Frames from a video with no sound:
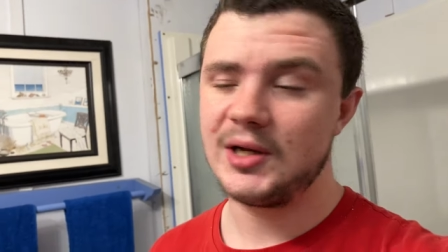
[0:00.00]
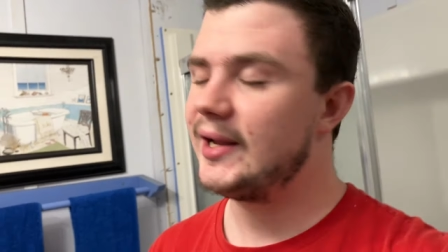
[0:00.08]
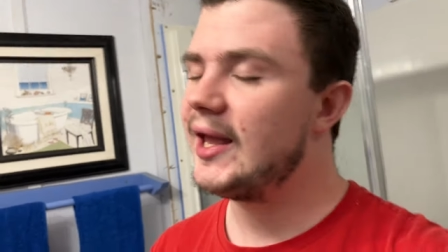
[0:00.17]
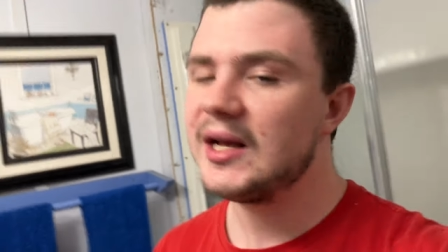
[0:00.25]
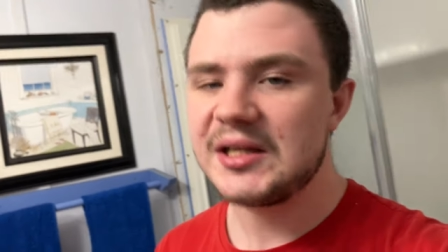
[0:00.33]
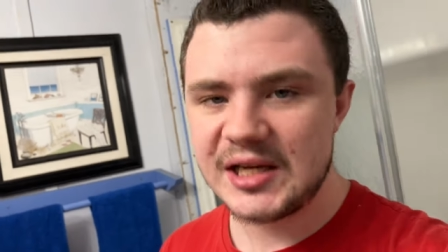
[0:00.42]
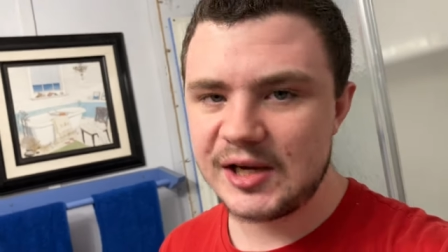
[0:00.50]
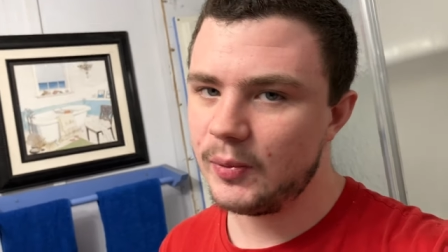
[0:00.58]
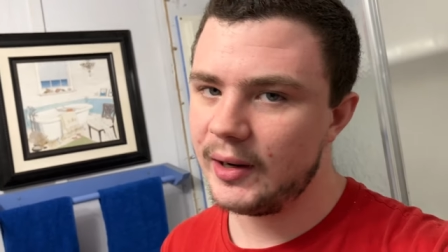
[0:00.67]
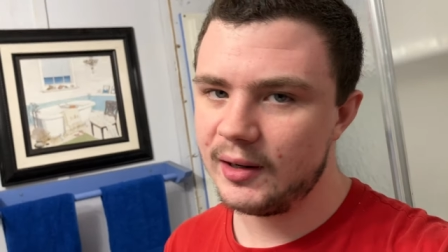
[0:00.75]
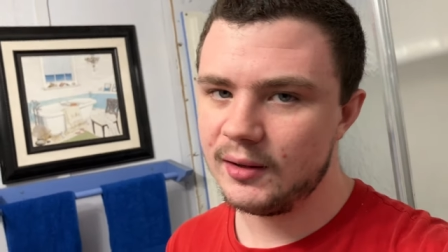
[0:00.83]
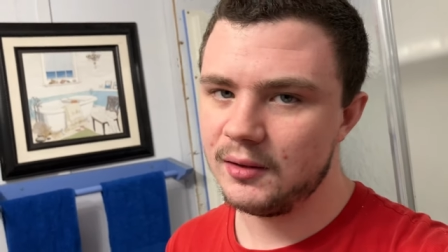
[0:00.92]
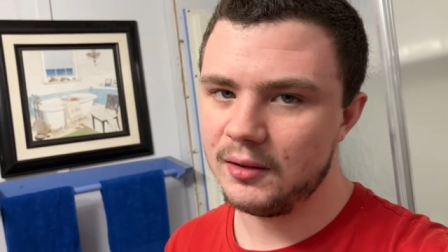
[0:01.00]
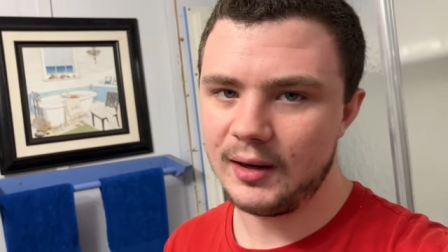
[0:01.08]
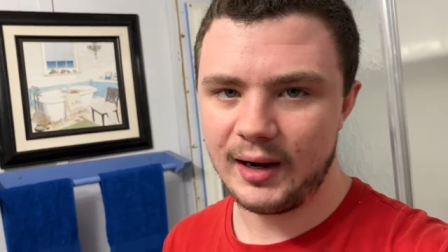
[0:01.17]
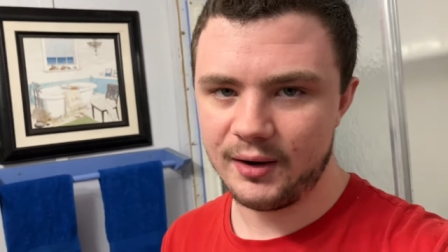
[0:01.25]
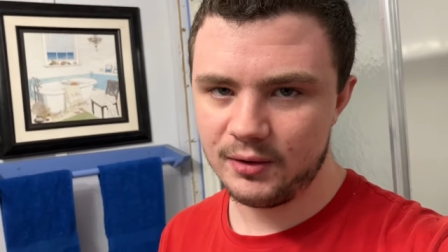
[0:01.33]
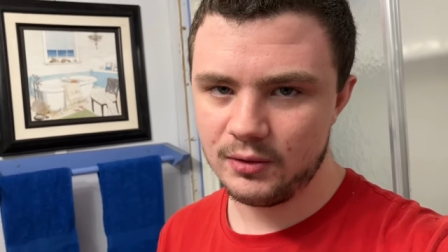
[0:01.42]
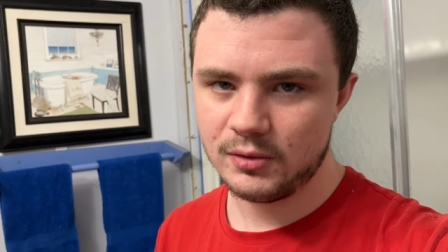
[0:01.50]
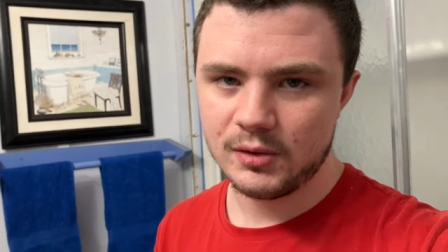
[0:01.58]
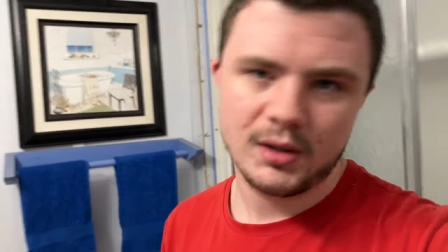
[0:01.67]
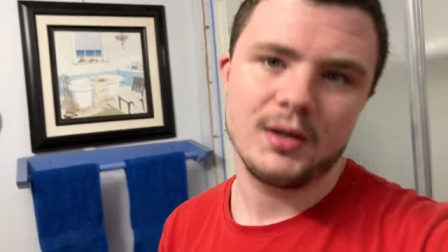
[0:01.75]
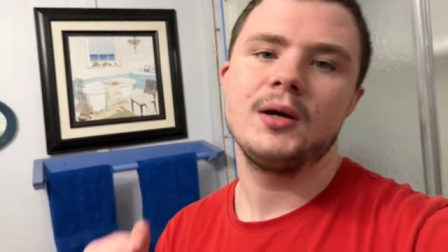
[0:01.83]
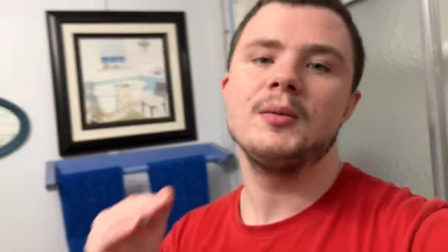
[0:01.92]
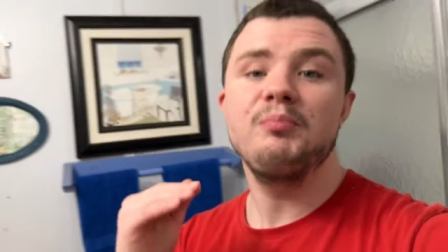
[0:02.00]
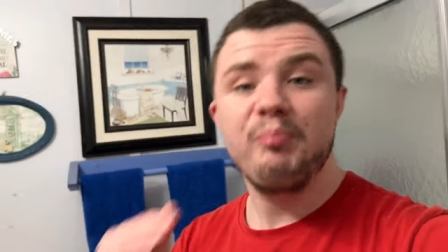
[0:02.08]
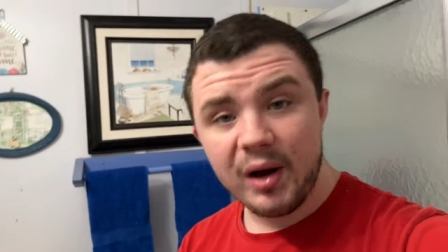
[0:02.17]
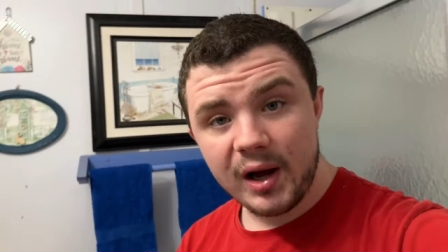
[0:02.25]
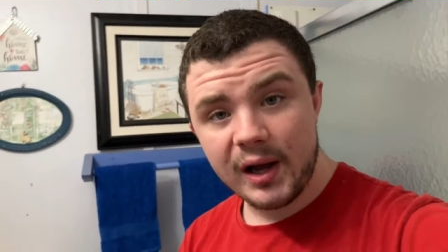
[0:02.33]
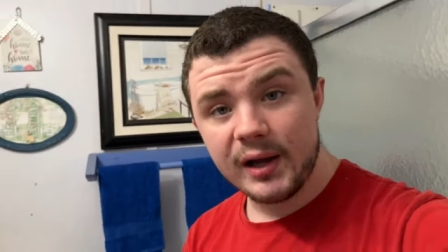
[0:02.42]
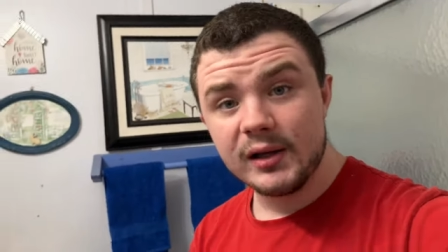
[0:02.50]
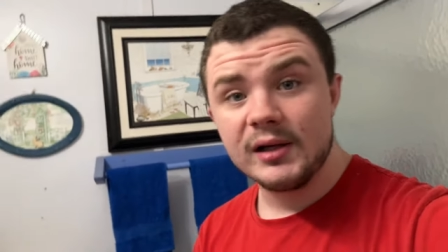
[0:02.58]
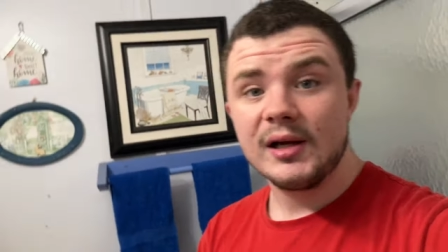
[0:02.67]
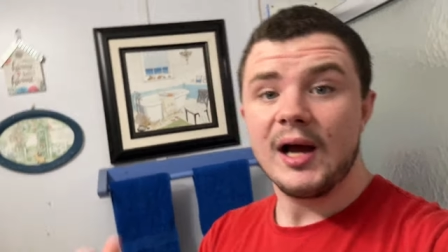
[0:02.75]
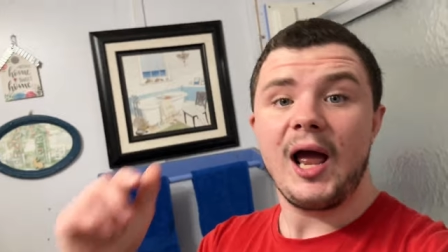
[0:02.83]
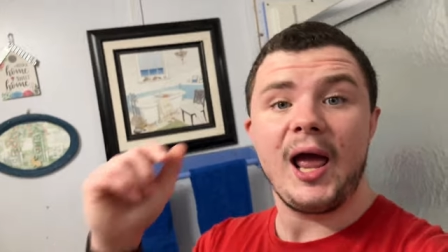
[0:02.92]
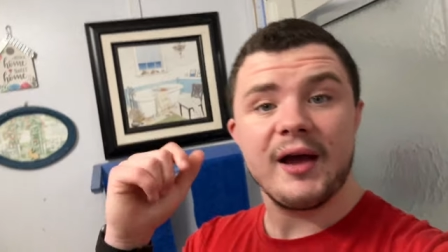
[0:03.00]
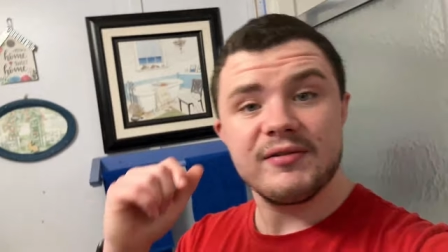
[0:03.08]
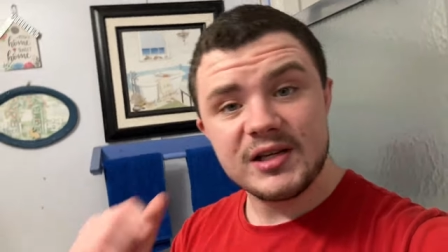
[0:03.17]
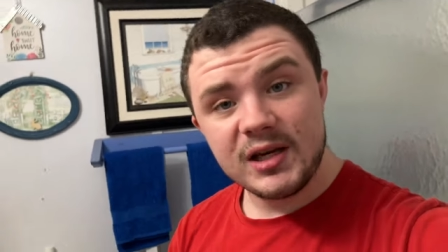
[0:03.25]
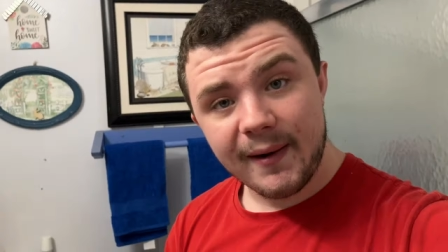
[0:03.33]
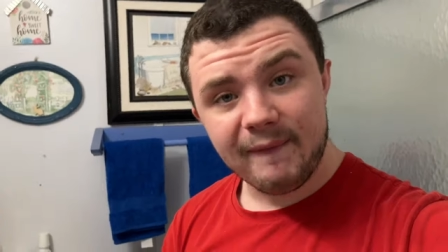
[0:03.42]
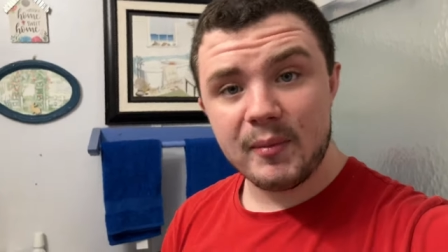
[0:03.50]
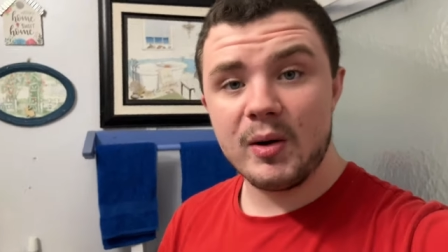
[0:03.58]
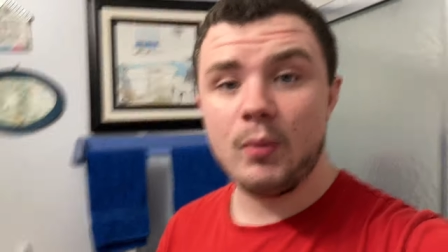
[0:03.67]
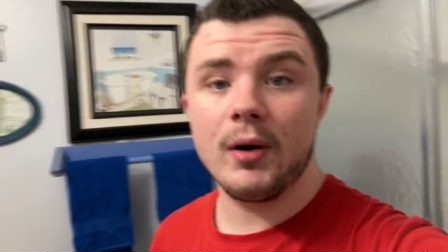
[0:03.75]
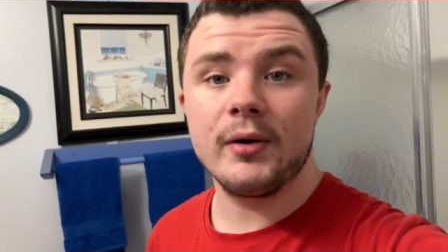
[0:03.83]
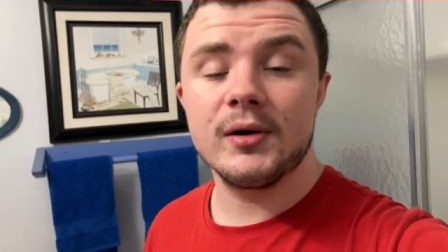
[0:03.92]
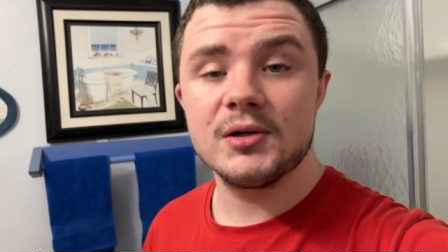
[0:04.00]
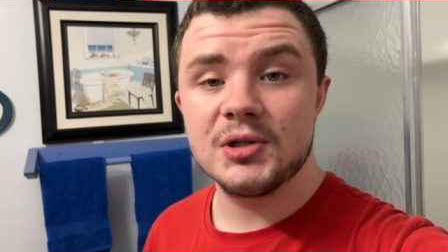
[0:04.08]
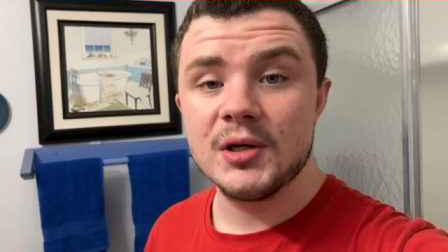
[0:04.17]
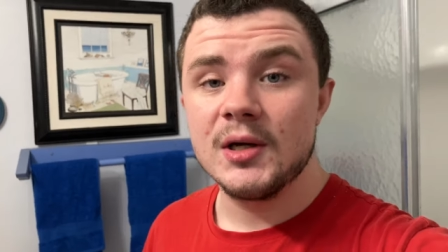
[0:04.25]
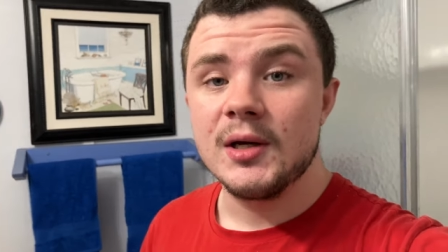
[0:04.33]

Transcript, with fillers: I can't say where or how, but I have seen government workers.